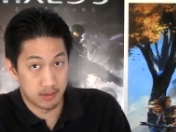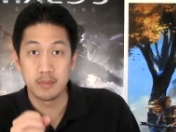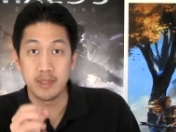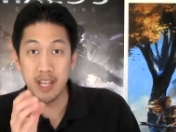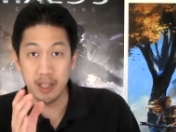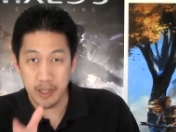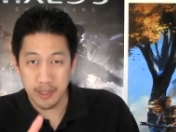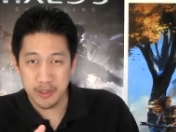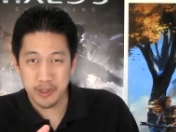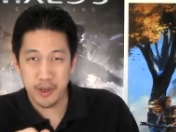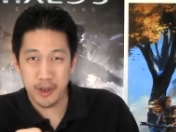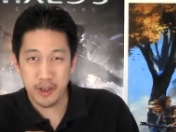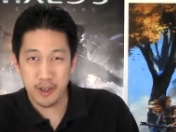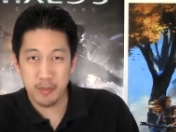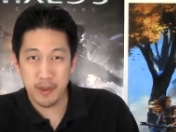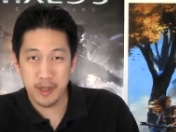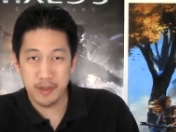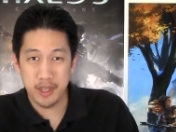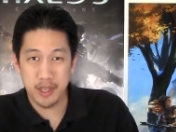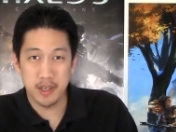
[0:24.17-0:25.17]
Now let's talk
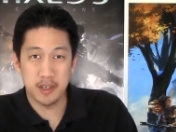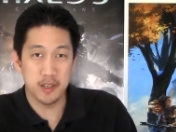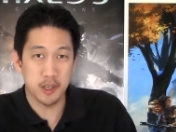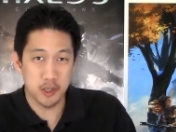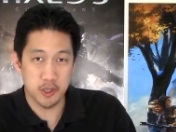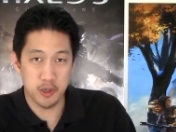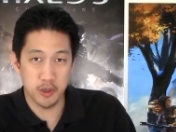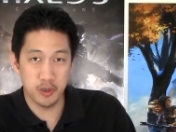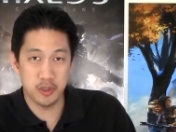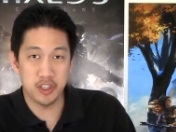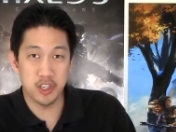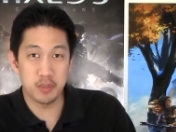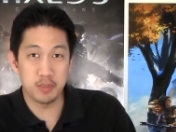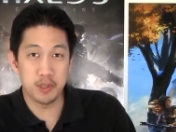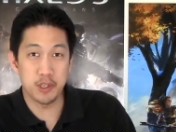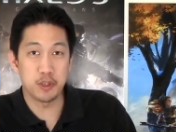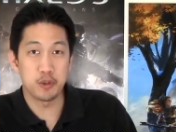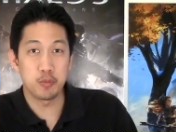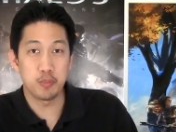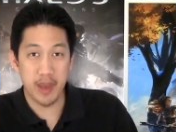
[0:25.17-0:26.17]
about that additional
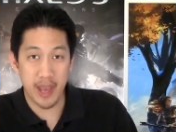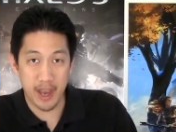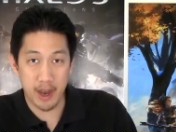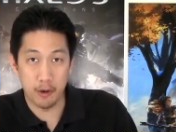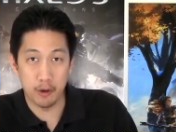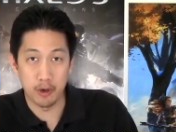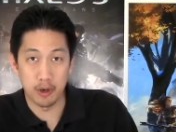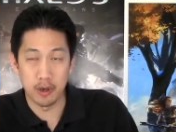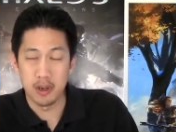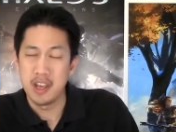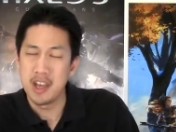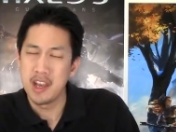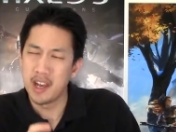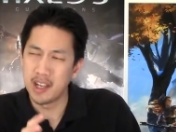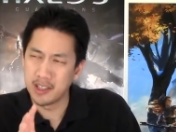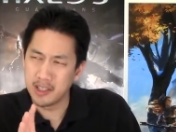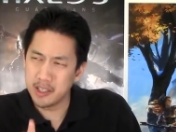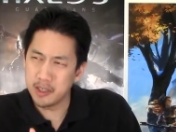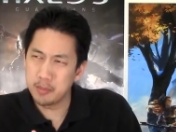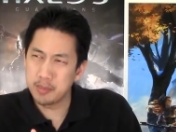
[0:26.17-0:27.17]
GPU power.
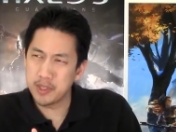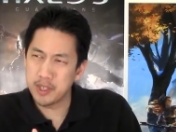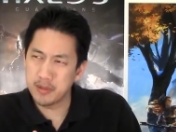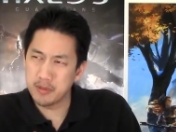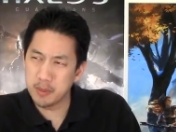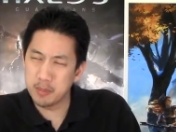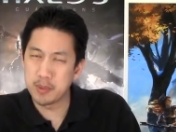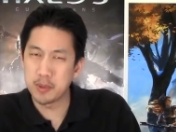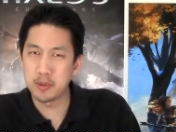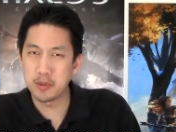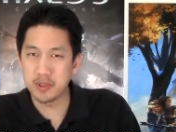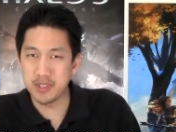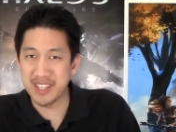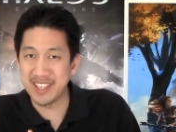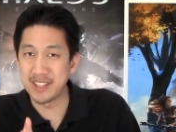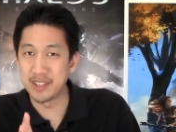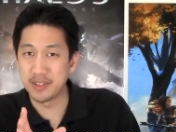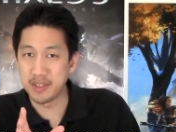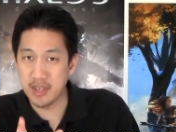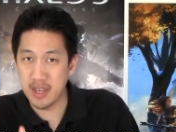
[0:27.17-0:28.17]
A little bit of a boost
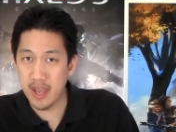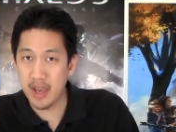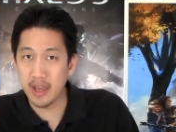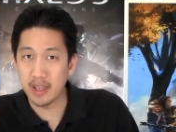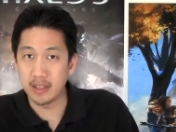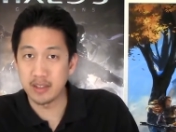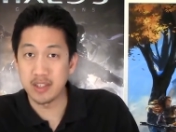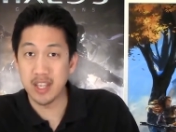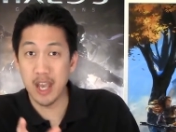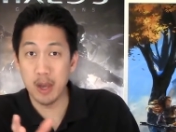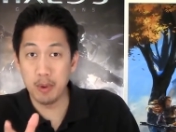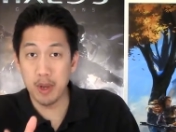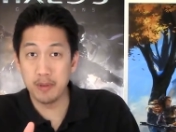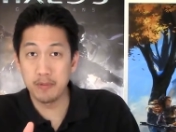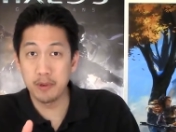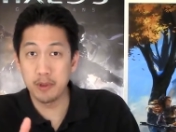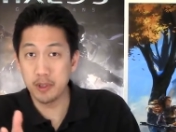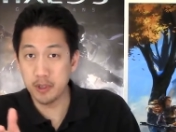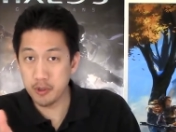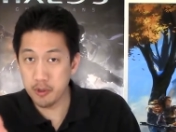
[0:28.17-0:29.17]
is nice,
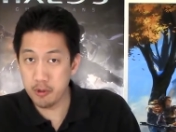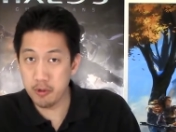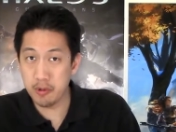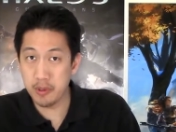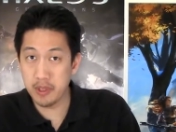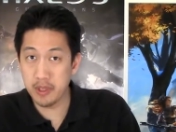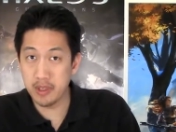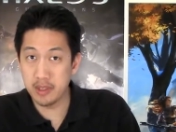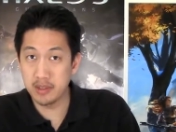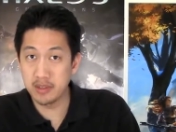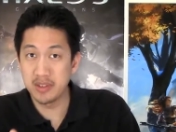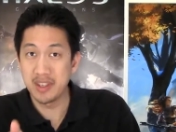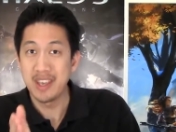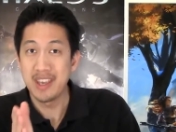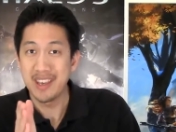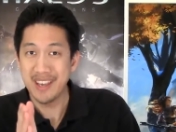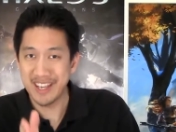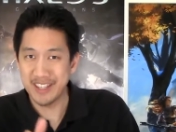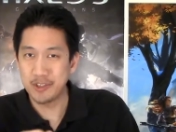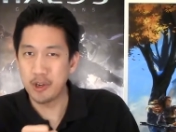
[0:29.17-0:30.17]
however the truth is,
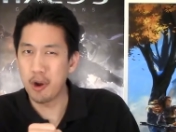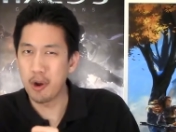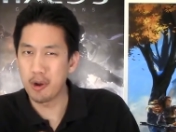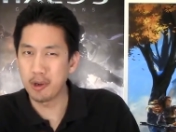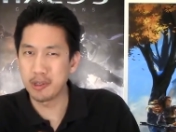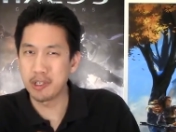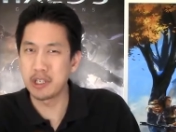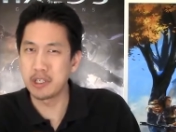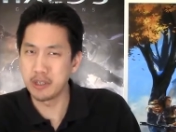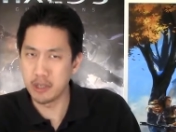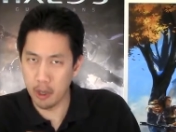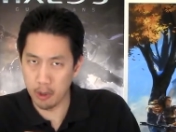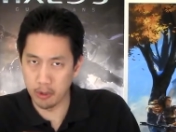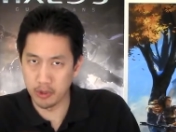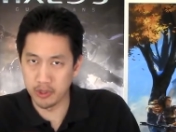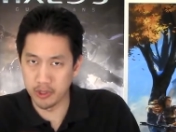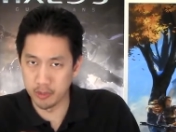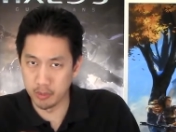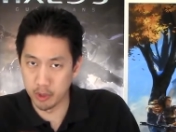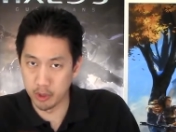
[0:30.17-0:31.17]
it's hardly
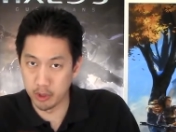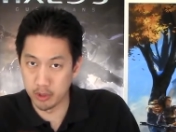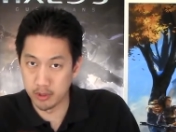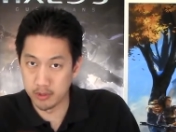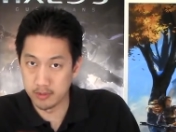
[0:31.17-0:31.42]
noticeable.